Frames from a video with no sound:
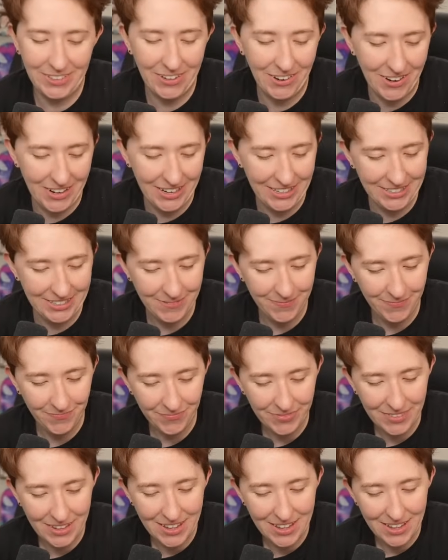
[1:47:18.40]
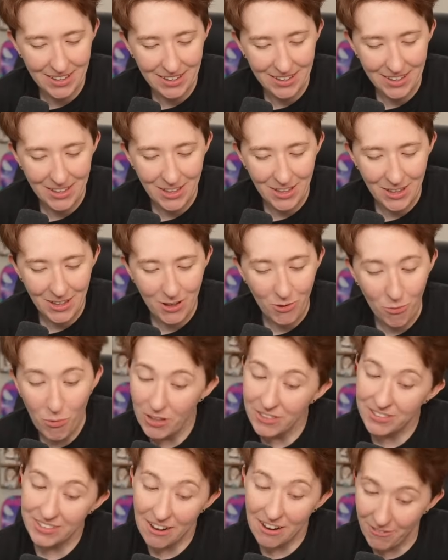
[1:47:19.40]
God.
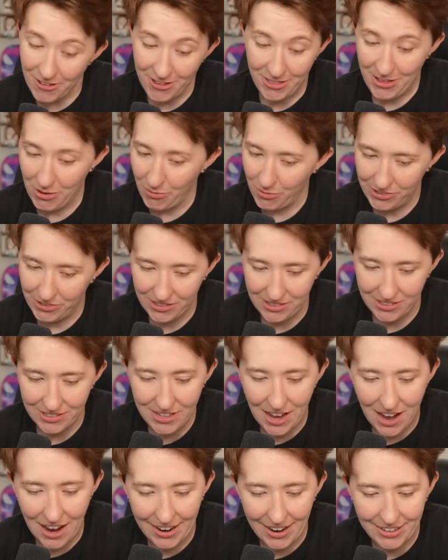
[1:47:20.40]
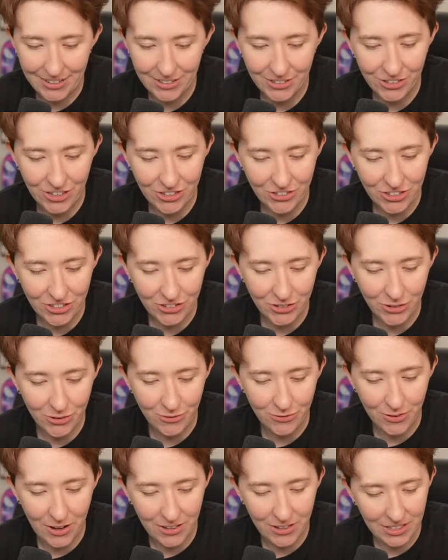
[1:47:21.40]
Once everything was inside, Shen Jingqiu
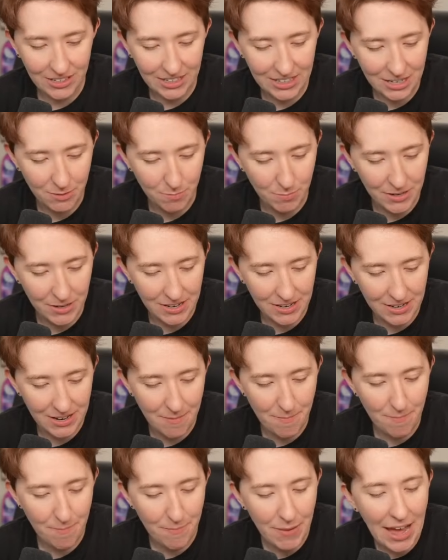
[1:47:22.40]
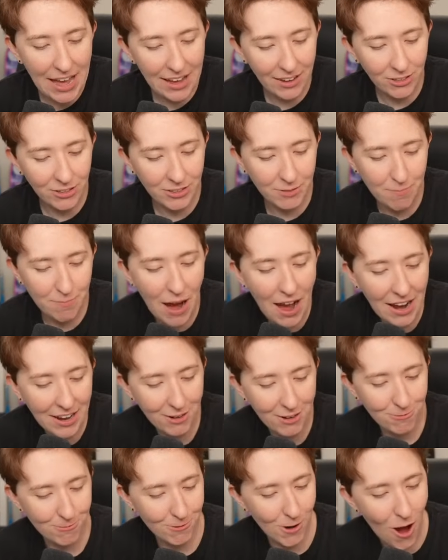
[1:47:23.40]
felt like he'd been impaled by
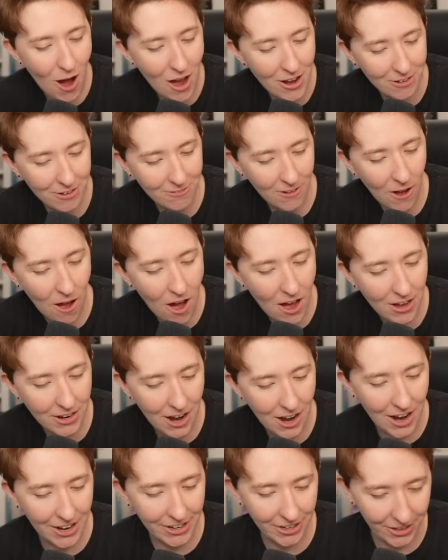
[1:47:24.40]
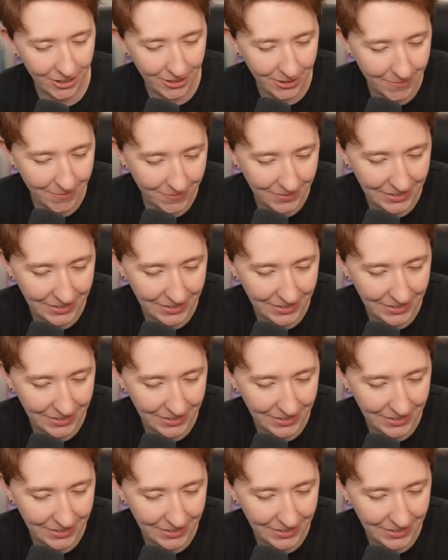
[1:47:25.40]
a rod of hot iron,